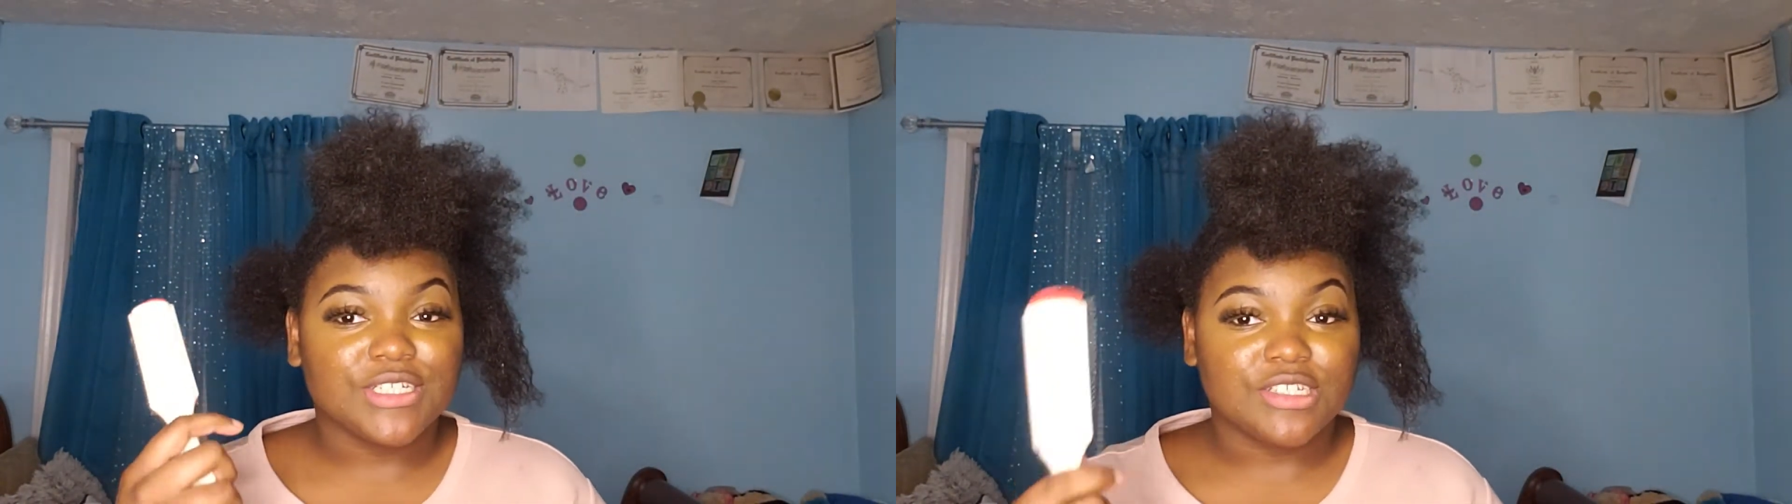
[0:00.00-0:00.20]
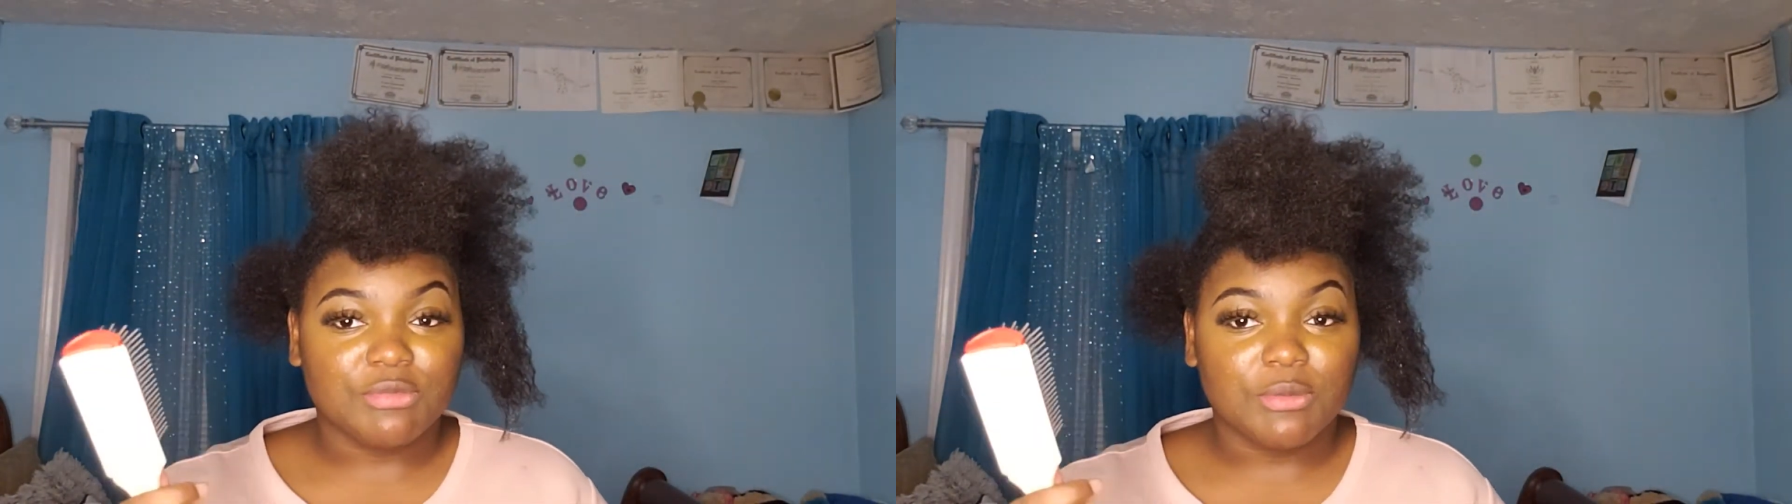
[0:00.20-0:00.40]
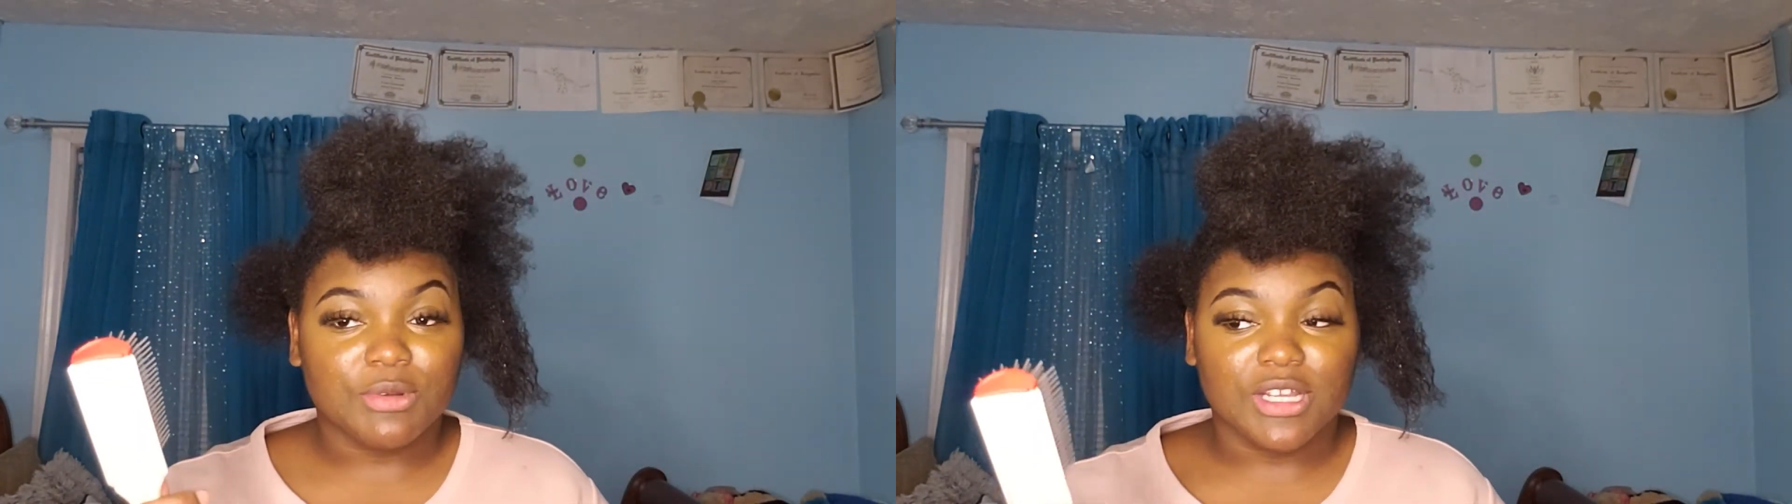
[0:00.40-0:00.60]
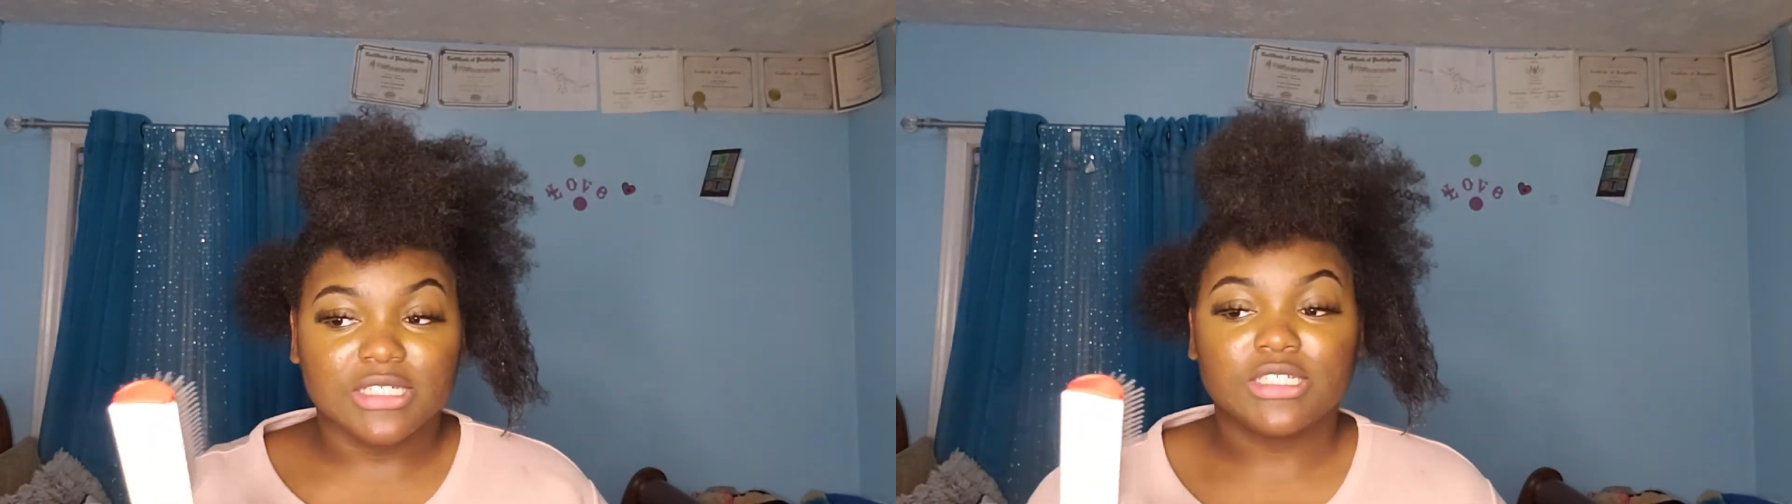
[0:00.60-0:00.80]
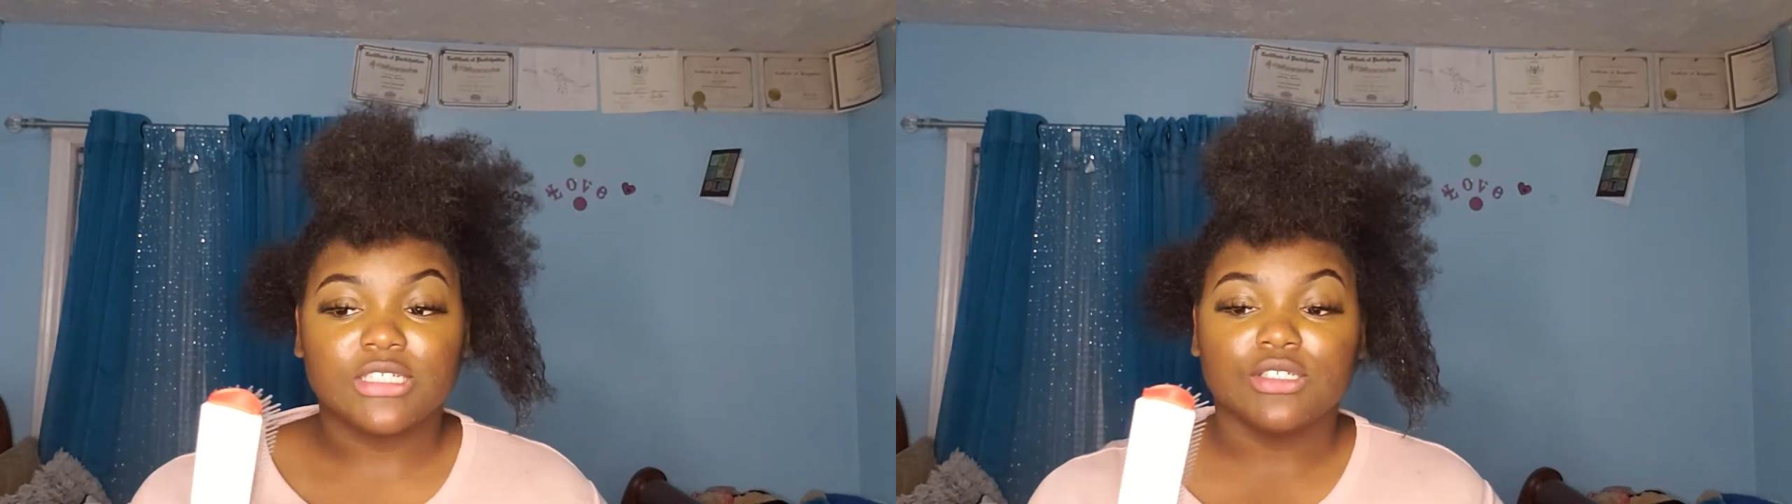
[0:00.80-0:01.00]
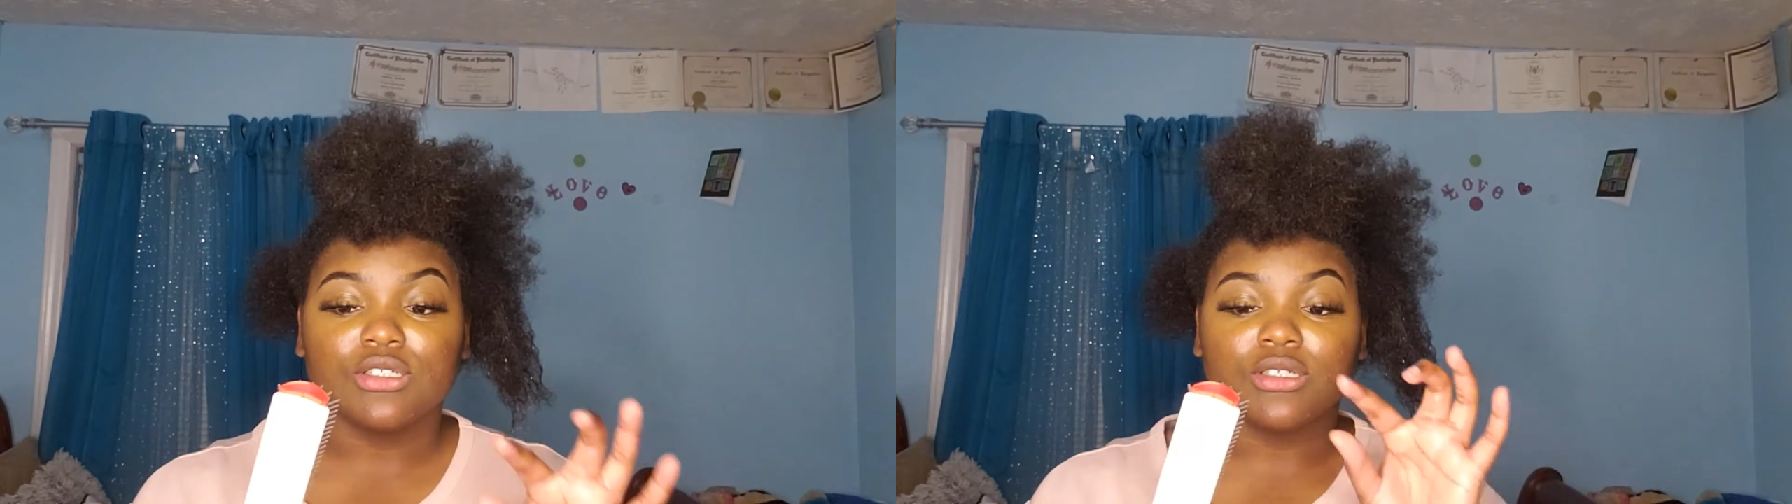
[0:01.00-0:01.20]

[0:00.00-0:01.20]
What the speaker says: dipping brush.